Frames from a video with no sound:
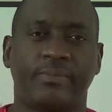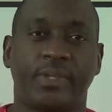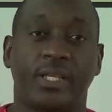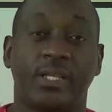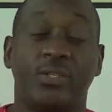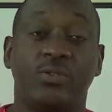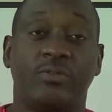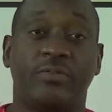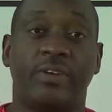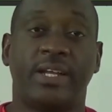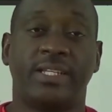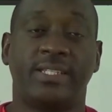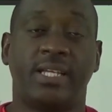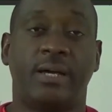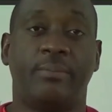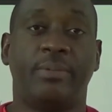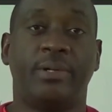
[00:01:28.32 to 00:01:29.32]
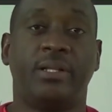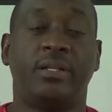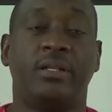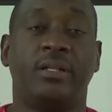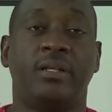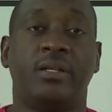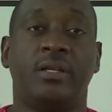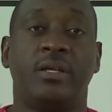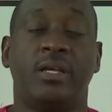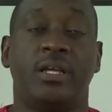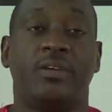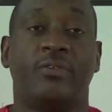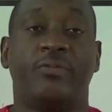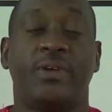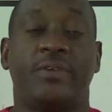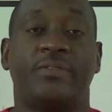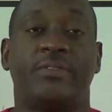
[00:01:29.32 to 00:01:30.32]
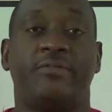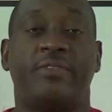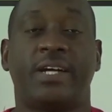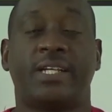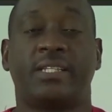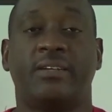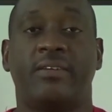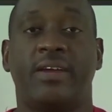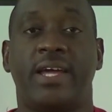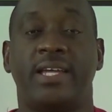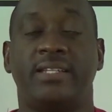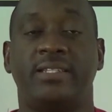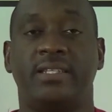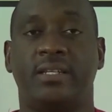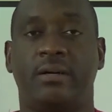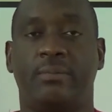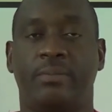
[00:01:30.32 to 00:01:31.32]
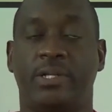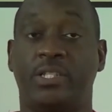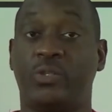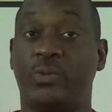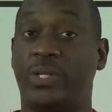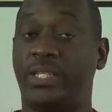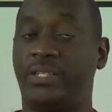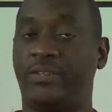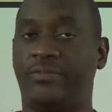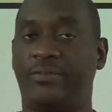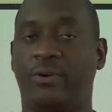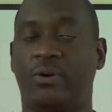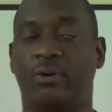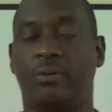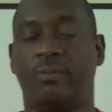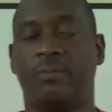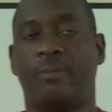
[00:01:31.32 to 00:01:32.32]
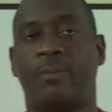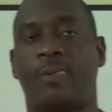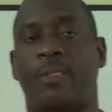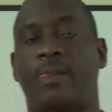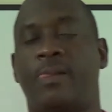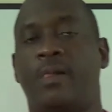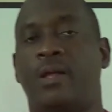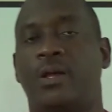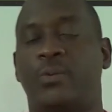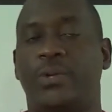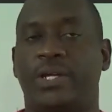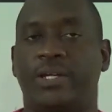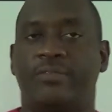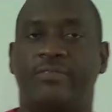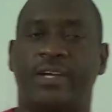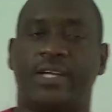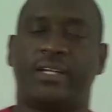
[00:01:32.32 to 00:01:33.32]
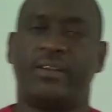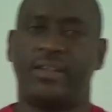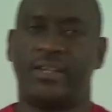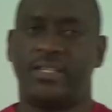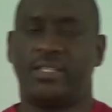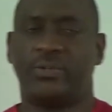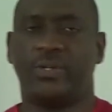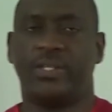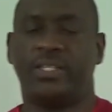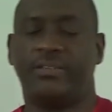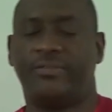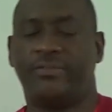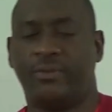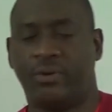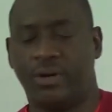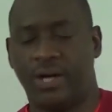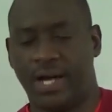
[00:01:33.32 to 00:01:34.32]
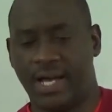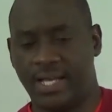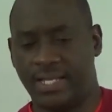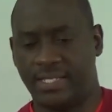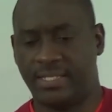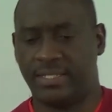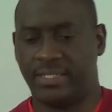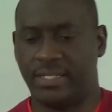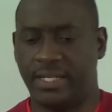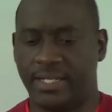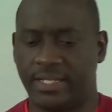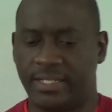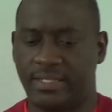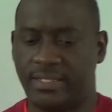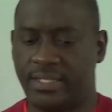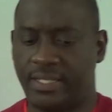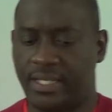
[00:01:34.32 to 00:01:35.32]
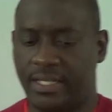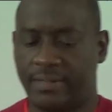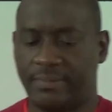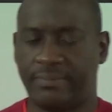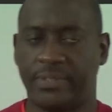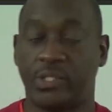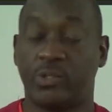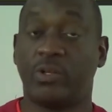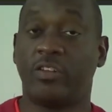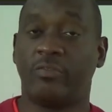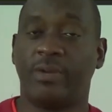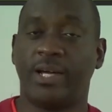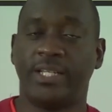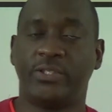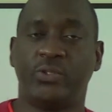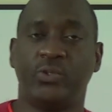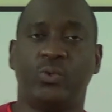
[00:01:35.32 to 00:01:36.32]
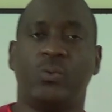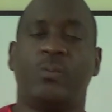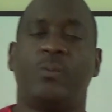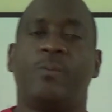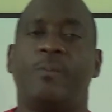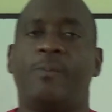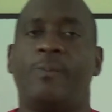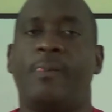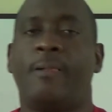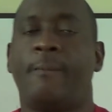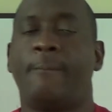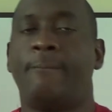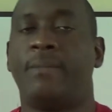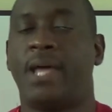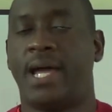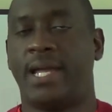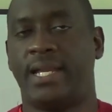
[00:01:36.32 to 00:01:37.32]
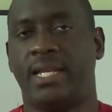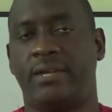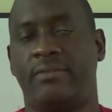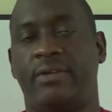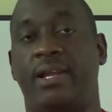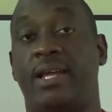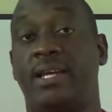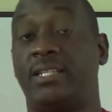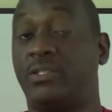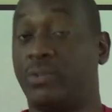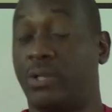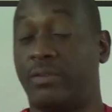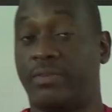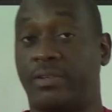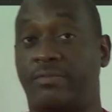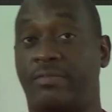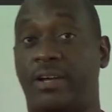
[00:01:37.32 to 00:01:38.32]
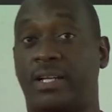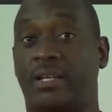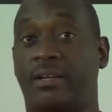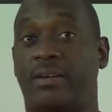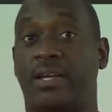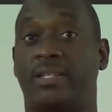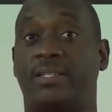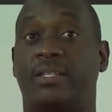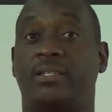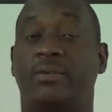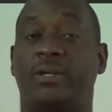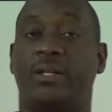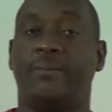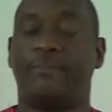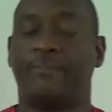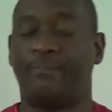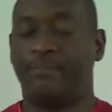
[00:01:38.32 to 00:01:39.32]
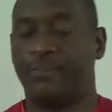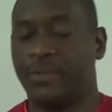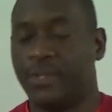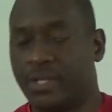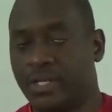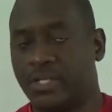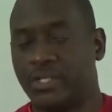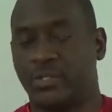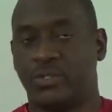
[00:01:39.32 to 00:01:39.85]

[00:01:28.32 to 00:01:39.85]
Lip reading: So for example, if we have to factorize the number 24, we could factorize 24 as, let us say, 12 by 2. And then I realize 12 could factorize as well. So